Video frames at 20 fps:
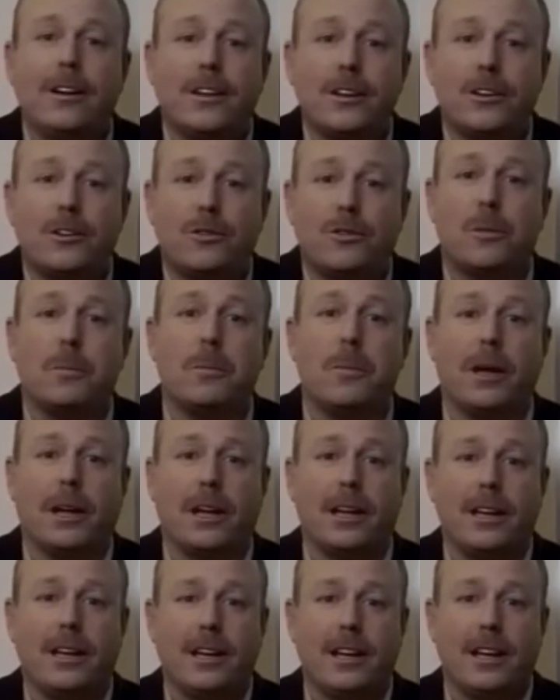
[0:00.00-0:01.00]
this from me.
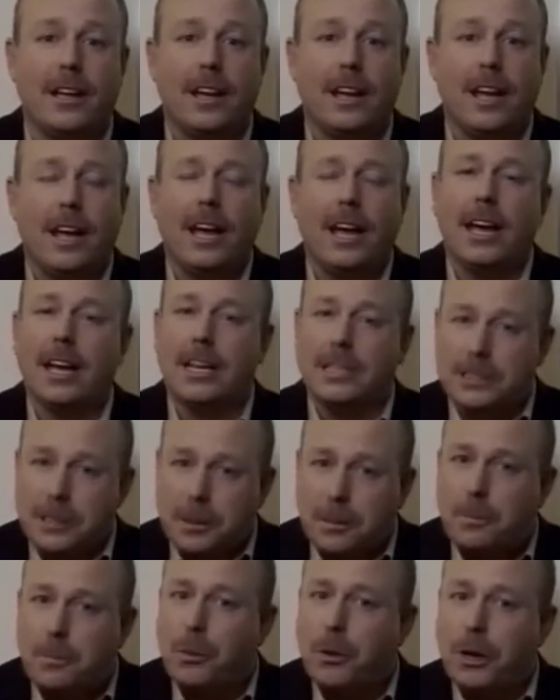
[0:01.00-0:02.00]
It's a
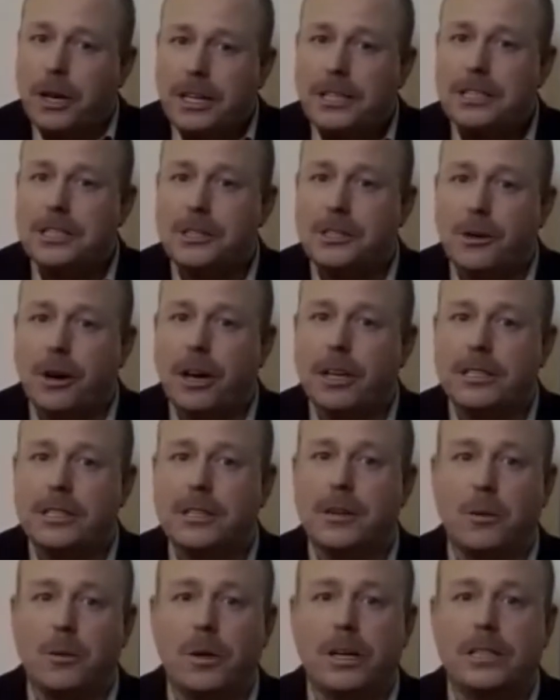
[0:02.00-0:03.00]
pretty strange
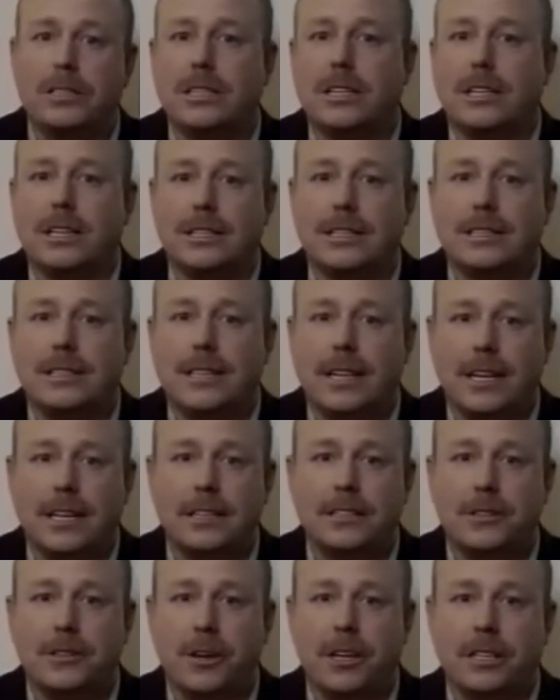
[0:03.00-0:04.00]
coincidence that
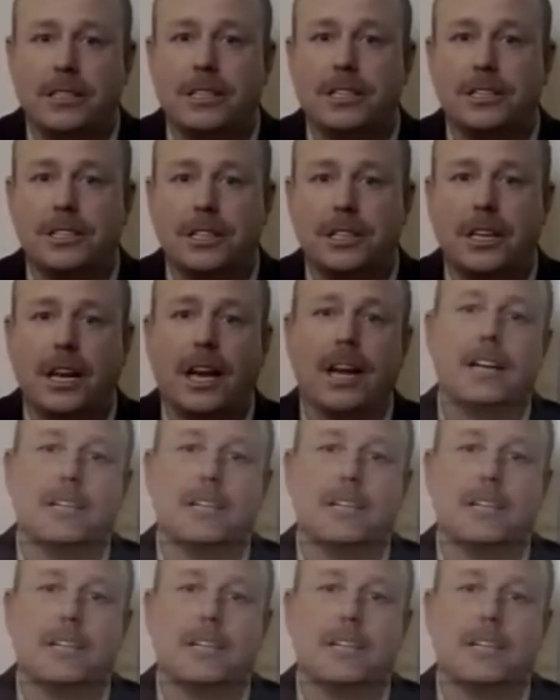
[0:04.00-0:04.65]
his transition date